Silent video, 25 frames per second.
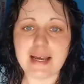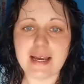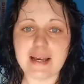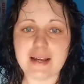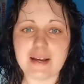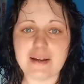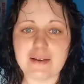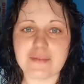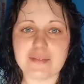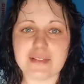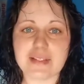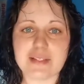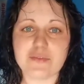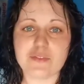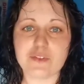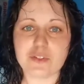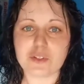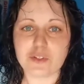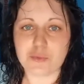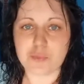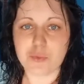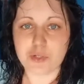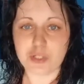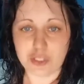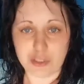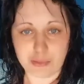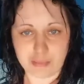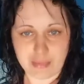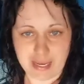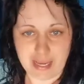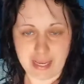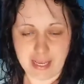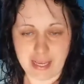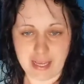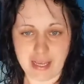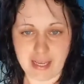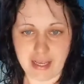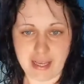haves. I've just washed my
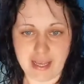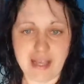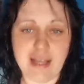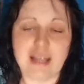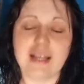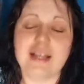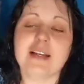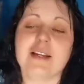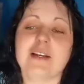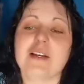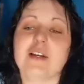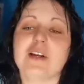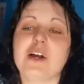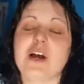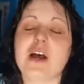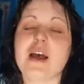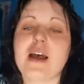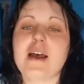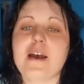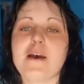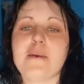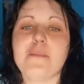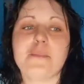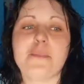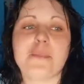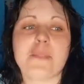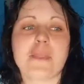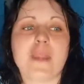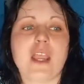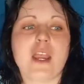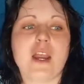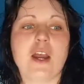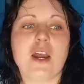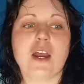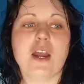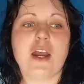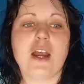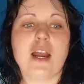hair.
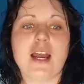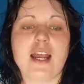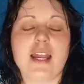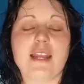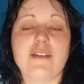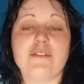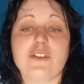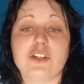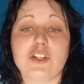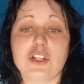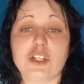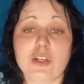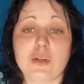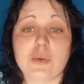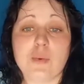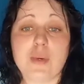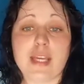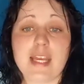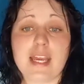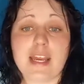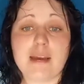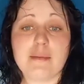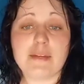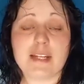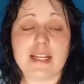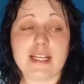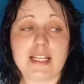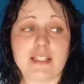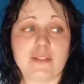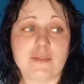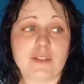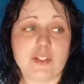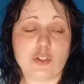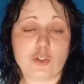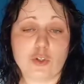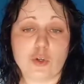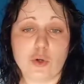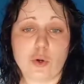If you're new here, my name's
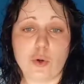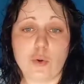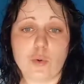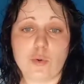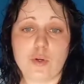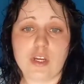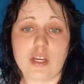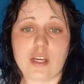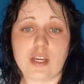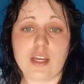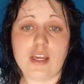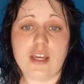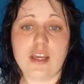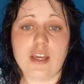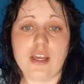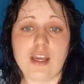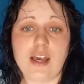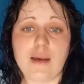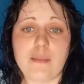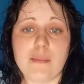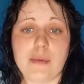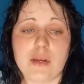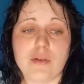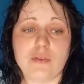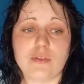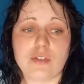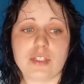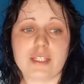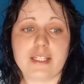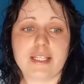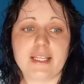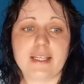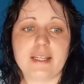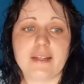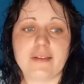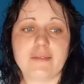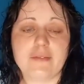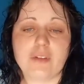Victoria. I
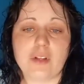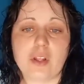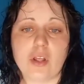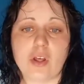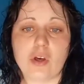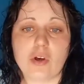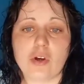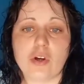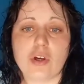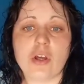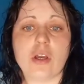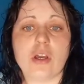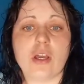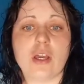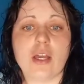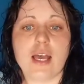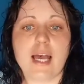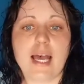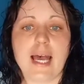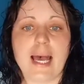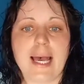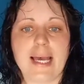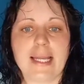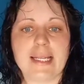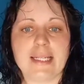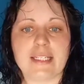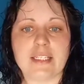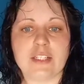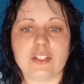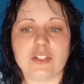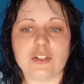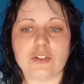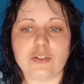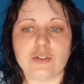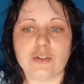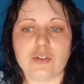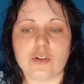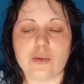mostly vlog
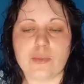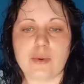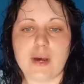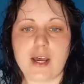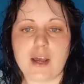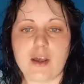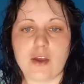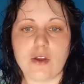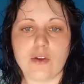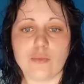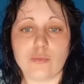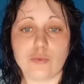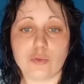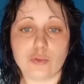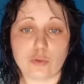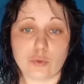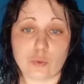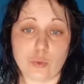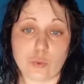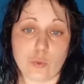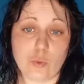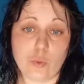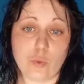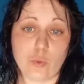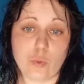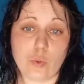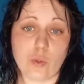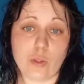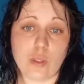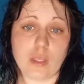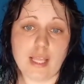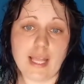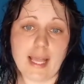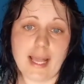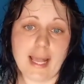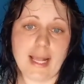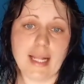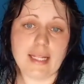and talk about homeschool
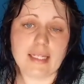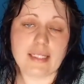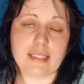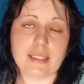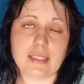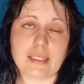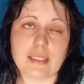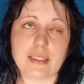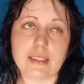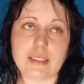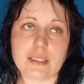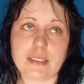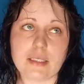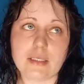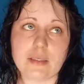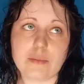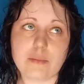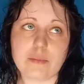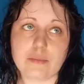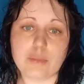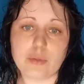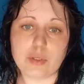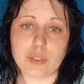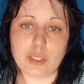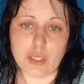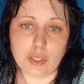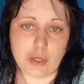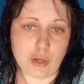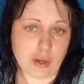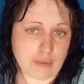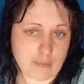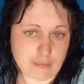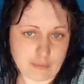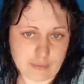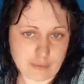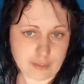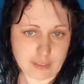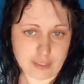and body
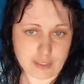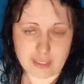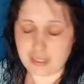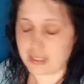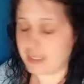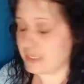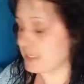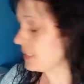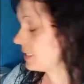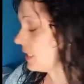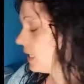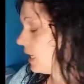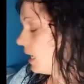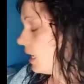confidence.